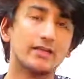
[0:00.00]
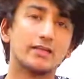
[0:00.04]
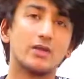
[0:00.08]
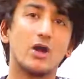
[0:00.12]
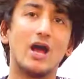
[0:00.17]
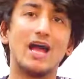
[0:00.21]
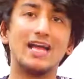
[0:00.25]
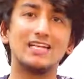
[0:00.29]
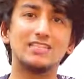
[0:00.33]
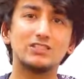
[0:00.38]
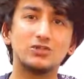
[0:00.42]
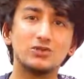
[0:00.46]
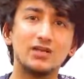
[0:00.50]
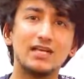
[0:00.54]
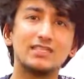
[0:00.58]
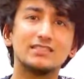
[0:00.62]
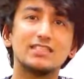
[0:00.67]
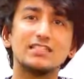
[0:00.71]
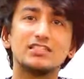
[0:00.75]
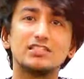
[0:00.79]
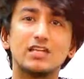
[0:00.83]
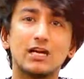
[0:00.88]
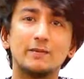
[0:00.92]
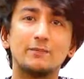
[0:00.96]
Now as soon
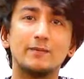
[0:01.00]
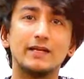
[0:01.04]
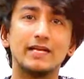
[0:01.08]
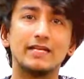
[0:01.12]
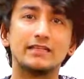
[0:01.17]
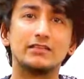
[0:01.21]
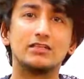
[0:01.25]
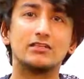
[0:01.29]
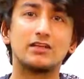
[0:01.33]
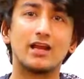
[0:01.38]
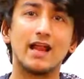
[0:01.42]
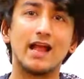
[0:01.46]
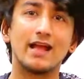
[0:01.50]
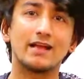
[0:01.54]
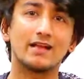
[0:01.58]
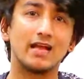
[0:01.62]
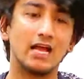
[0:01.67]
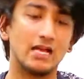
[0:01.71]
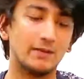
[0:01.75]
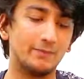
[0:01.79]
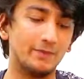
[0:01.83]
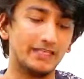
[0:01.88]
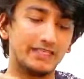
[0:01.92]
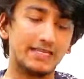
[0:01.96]
as I start playing the track,
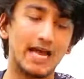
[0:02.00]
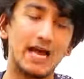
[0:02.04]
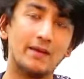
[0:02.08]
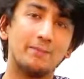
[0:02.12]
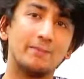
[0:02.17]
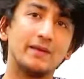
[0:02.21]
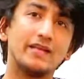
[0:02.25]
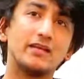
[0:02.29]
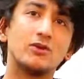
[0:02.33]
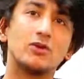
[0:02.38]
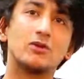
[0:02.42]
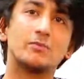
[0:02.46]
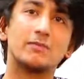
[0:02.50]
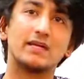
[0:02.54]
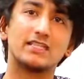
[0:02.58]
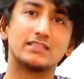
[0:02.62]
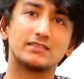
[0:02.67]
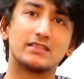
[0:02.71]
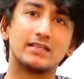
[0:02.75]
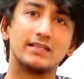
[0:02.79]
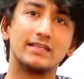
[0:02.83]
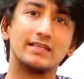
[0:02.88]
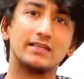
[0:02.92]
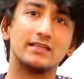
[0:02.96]
I'll be tapping on my
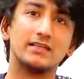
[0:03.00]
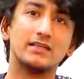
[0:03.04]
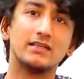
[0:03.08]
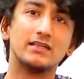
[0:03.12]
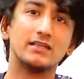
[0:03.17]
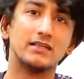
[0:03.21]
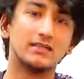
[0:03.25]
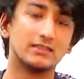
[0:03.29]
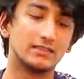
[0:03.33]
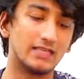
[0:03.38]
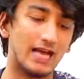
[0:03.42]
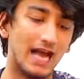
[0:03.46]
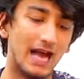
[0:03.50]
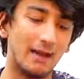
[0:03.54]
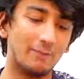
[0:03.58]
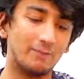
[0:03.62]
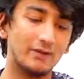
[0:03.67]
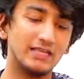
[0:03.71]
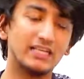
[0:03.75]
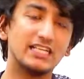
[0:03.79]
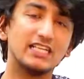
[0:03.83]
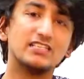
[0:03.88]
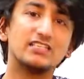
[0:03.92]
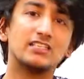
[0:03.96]
screen. The
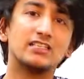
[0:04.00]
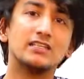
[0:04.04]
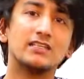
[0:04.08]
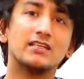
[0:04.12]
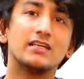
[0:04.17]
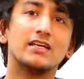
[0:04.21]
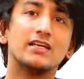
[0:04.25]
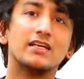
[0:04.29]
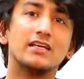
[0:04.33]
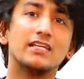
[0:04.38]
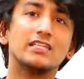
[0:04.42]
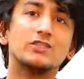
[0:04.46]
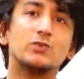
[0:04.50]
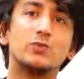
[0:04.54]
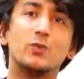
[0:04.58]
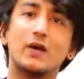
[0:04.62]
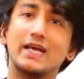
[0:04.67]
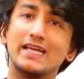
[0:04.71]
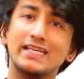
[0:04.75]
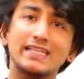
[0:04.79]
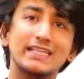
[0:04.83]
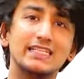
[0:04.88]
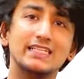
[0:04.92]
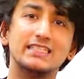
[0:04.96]
application is
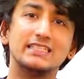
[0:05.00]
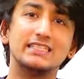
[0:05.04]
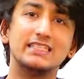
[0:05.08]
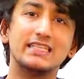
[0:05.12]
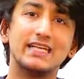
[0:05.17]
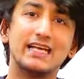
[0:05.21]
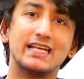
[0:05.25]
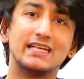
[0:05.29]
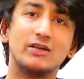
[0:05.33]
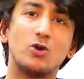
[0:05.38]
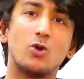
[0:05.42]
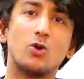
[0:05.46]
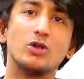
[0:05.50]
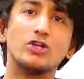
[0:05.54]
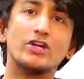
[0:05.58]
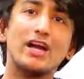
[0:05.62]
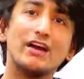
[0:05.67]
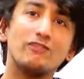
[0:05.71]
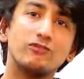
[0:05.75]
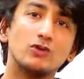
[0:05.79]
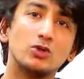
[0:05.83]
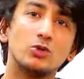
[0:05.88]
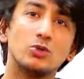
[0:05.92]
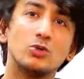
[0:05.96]
very easy and all you
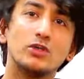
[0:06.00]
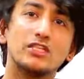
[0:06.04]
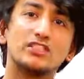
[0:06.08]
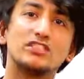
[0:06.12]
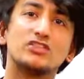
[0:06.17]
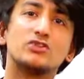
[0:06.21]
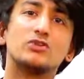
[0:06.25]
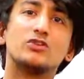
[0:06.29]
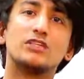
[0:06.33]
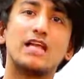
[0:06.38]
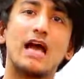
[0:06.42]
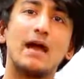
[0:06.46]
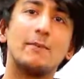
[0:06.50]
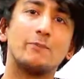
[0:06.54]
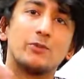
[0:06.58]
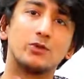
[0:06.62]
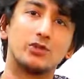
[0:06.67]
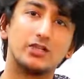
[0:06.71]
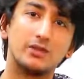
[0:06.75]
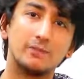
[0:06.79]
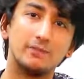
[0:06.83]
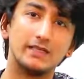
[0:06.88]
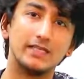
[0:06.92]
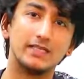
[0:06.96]
have to do is to tap
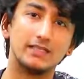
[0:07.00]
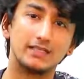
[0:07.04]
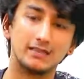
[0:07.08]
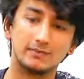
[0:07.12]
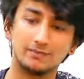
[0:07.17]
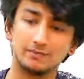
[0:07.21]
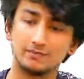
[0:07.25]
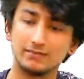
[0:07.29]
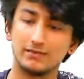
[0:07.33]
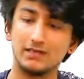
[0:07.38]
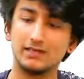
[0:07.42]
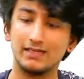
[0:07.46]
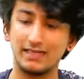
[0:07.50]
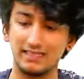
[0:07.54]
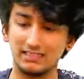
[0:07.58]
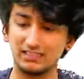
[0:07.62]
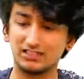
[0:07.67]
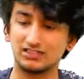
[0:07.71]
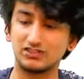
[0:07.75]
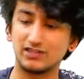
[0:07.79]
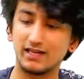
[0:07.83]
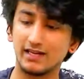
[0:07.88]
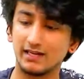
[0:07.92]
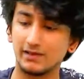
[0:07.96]
on the beat. Let
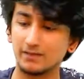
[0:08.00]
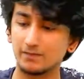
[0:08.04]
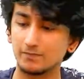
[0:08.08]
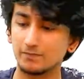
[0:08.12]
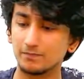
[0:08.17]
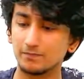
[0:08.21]
us try.